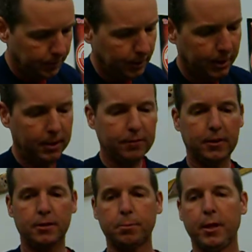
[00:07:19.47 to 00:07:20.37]
and even
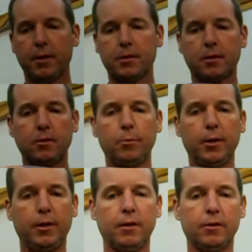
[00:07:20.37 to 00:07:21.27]
this plastic tubing
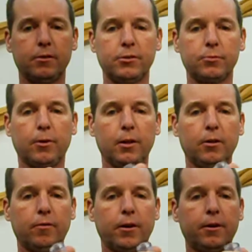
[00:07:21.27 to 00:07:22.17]
here is well
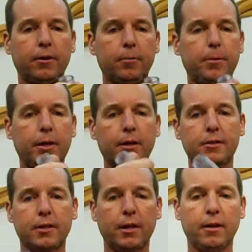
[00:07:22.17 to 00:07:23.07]
over 100
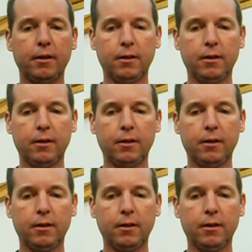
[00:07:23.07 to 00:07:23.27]
psi.